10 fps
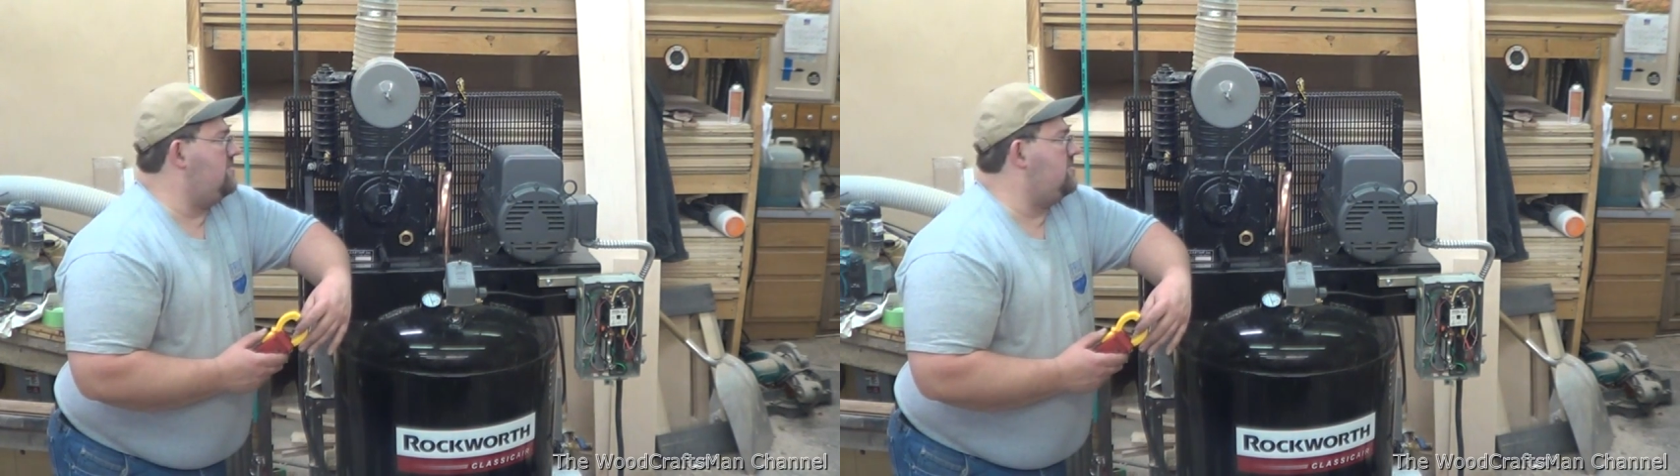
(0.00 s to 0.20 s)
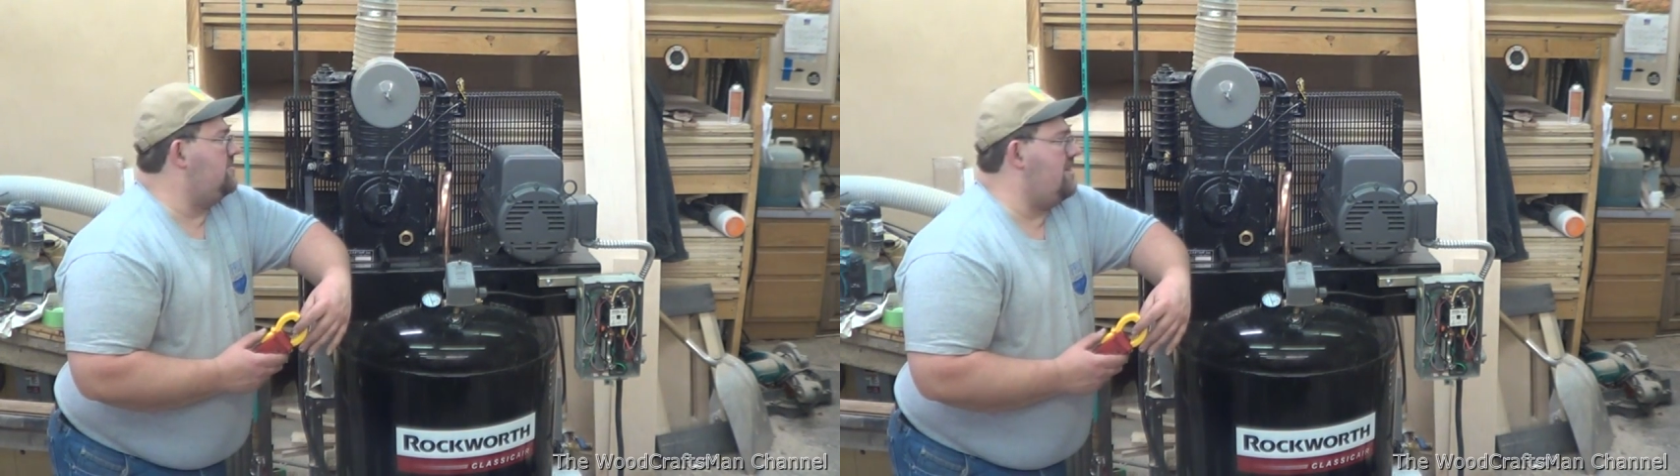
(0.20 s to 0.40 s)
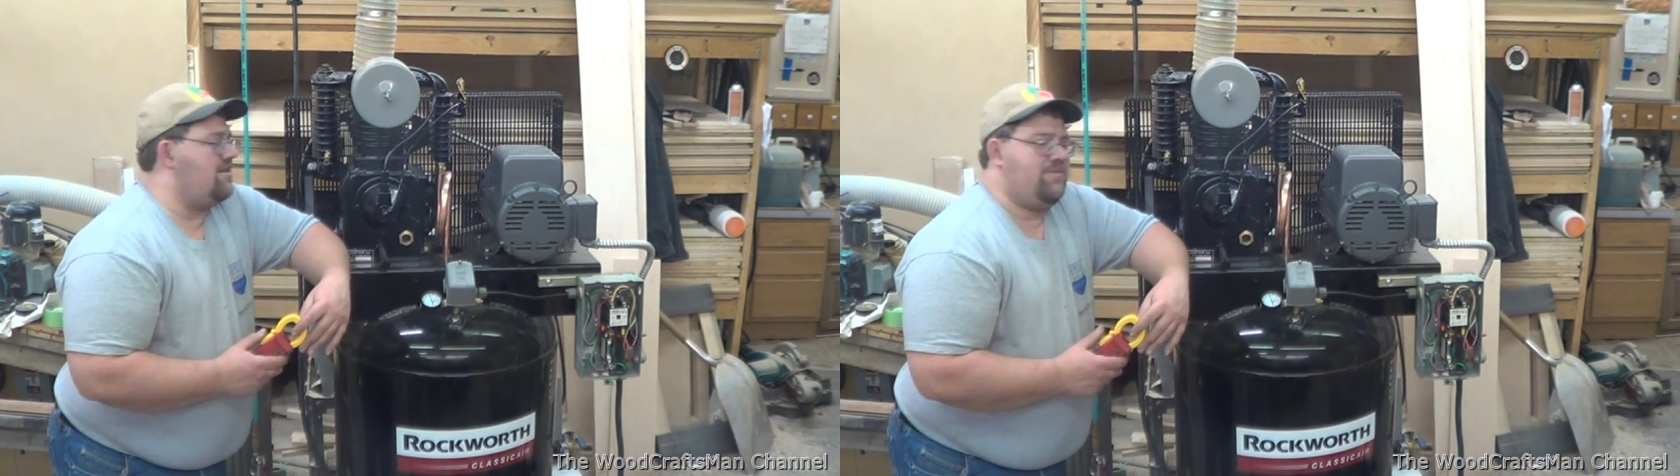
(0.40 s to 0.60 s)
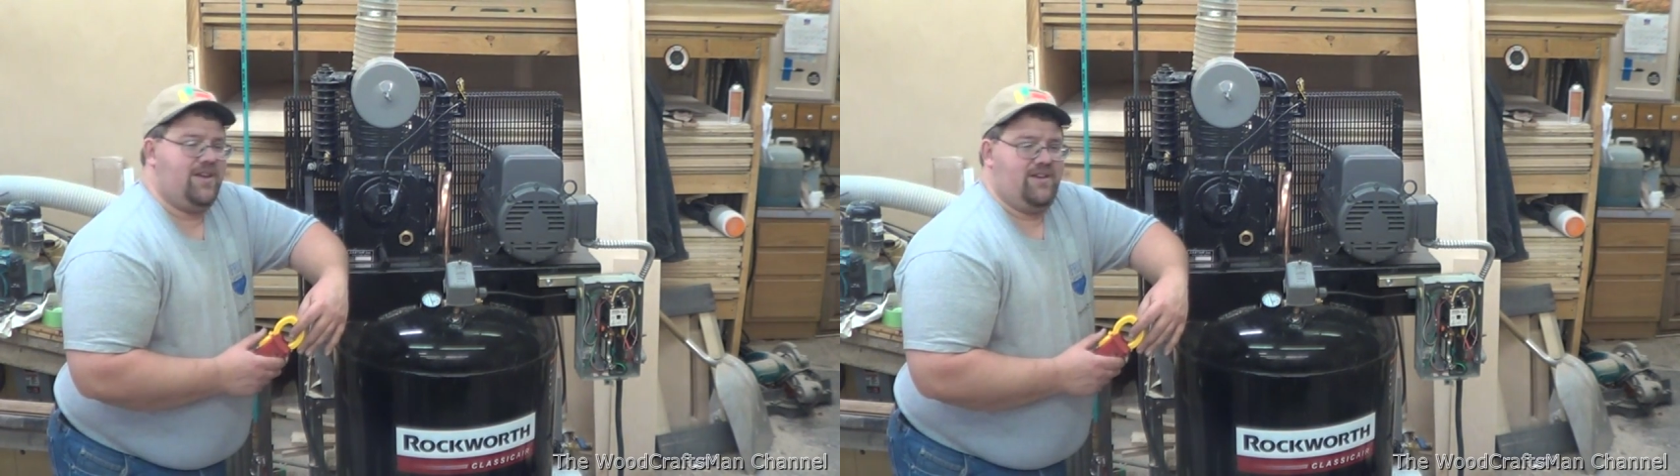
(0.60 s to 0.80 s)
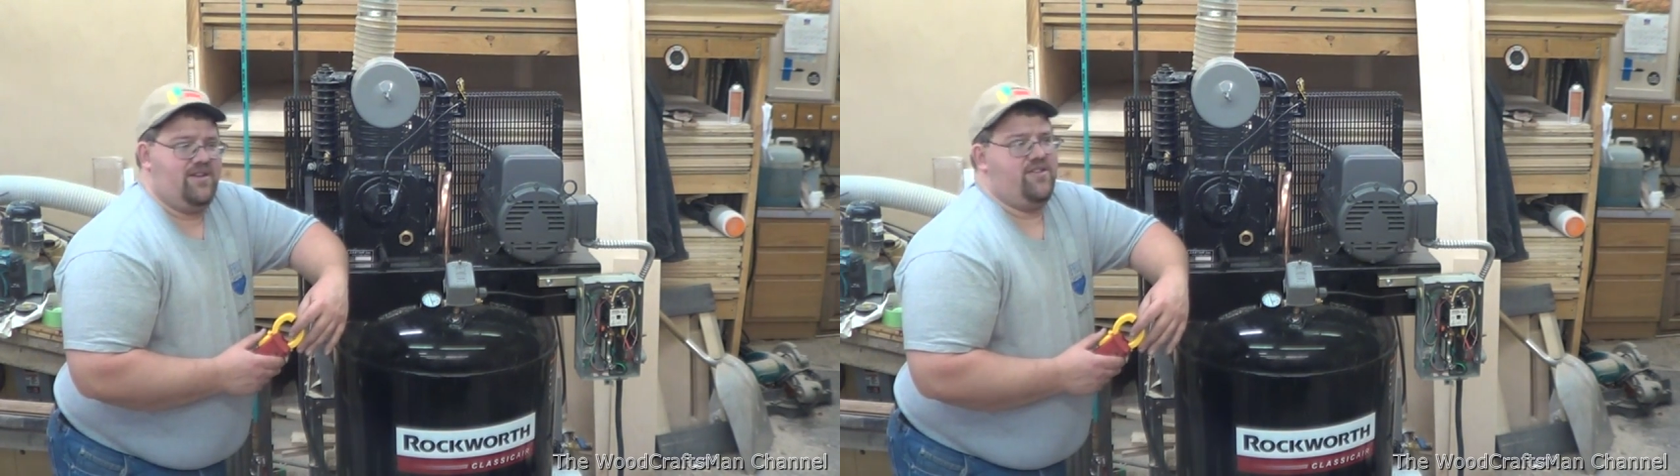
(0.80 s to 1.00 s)
So that'll
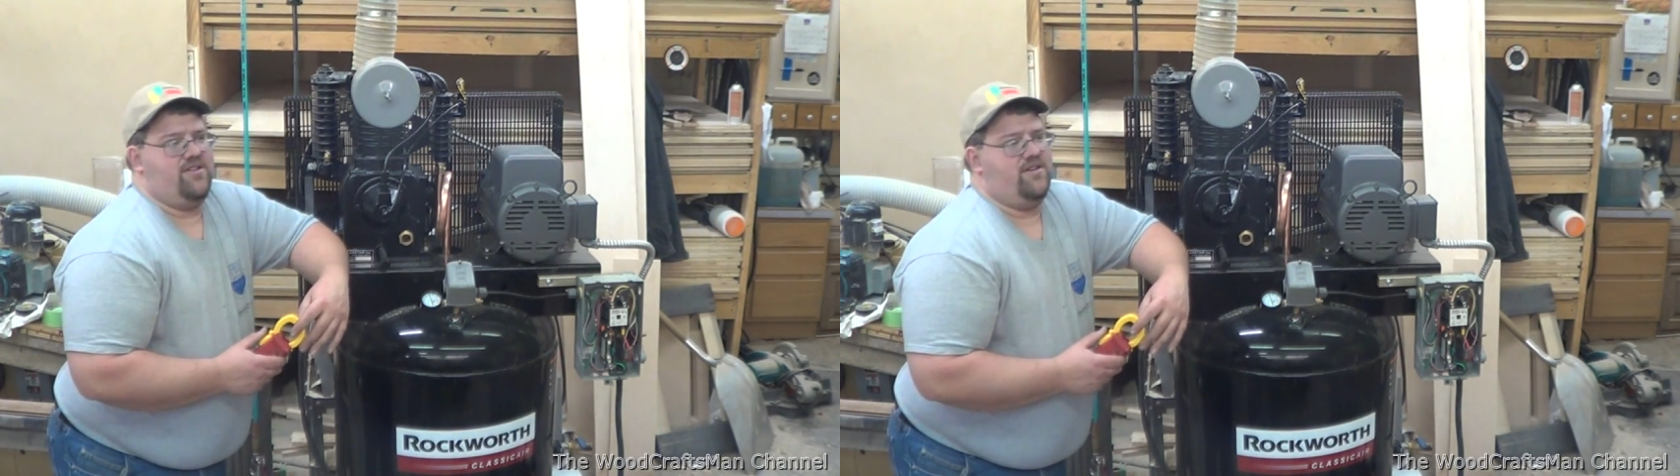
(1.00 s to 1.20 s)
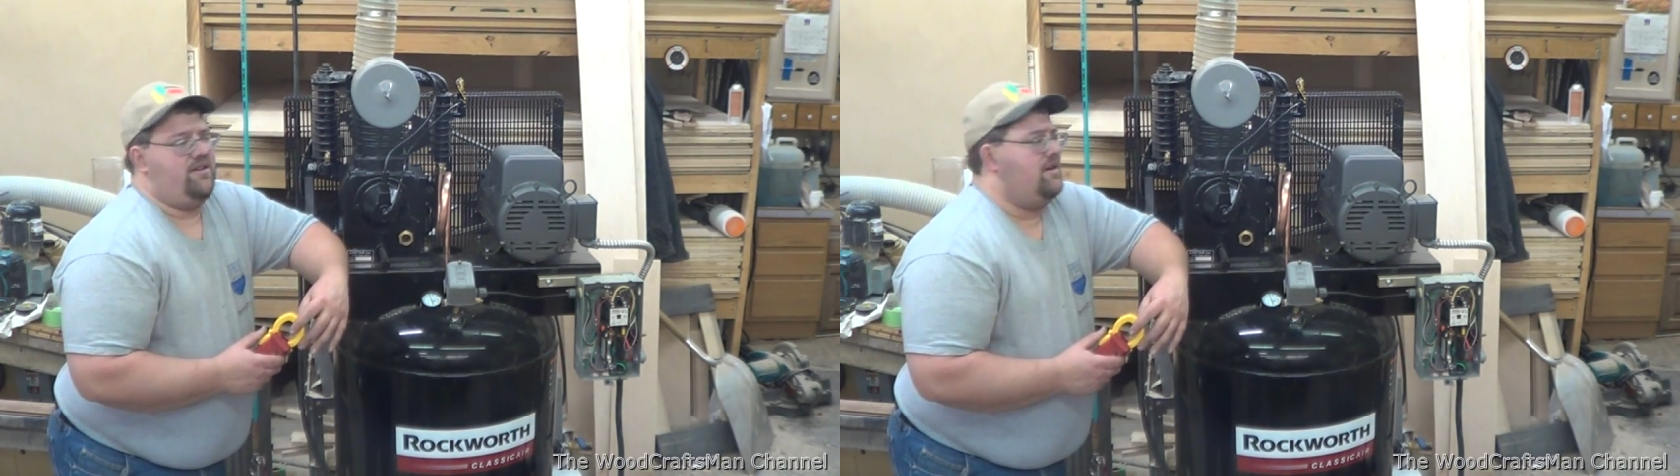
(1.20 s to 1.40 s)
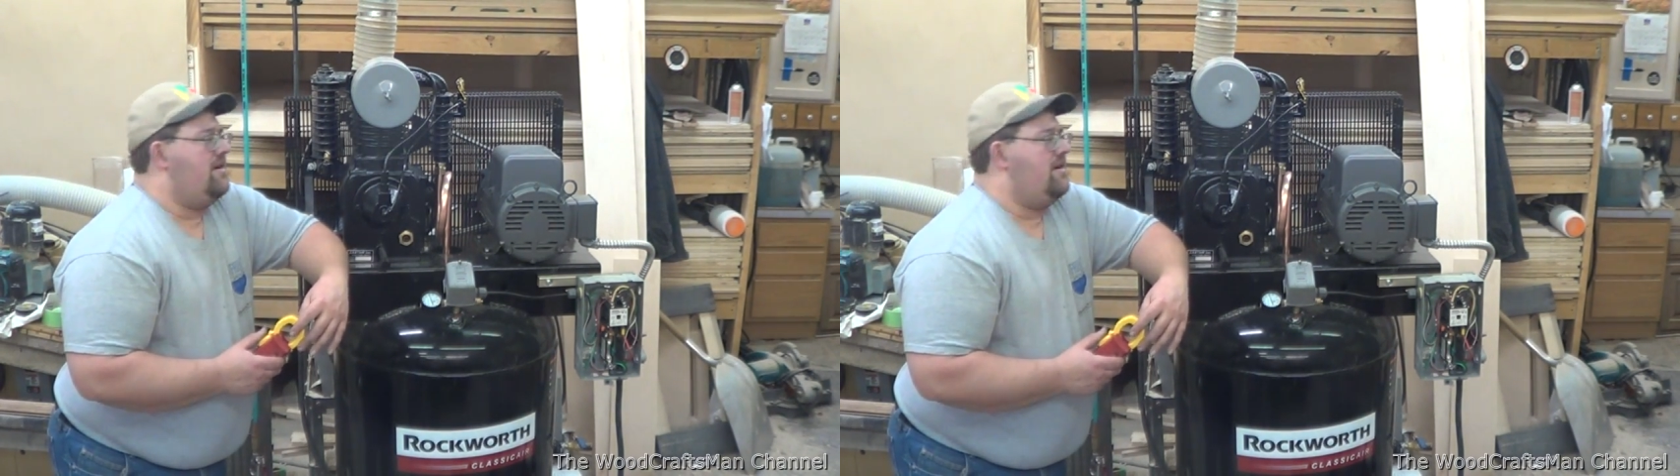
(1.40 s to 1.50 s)
be another,